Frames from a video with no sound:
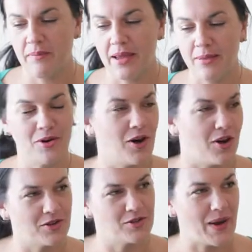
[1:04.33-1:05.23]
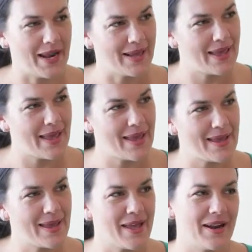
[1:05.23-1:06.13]
make their daughter's wedding cake,
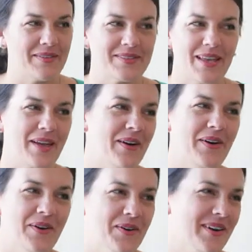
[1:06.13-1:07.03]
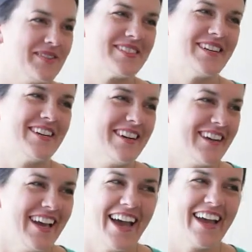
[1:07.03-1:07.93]
and I was like, oh, I'm sorry,
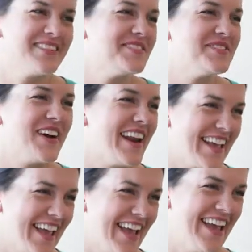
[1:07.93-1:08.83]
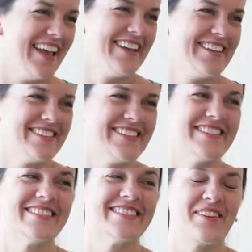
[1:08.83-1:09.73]
I don't do wedding cakes. I
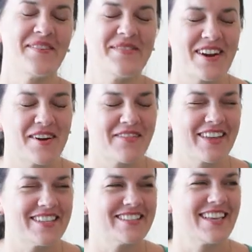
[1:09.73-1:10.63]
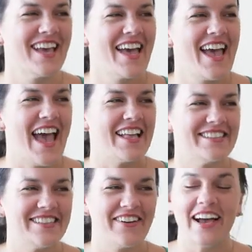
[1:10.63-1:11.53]
was so nervous. Yeah. And
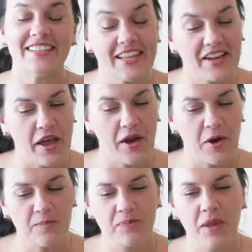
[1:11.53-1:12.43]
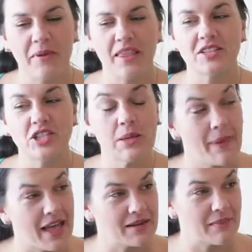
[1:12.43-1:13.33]
so I said no, but then she
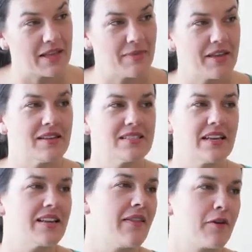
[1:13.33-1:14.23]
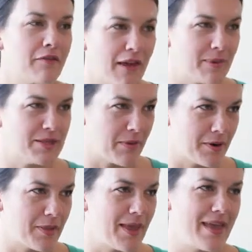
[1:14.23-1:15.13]
begged me because I'd done their family's
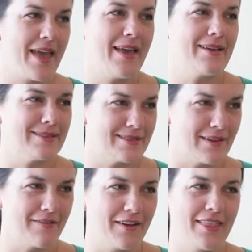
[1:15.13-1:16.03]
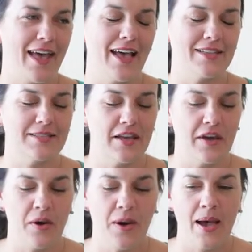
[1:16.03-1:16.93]
birthday cakes and stuff like that. So
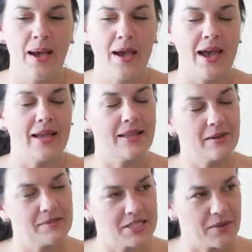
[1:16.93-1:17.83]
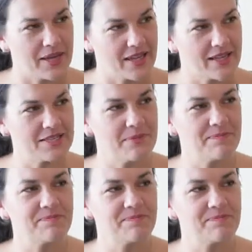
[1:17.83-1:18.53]
I ended up doing it,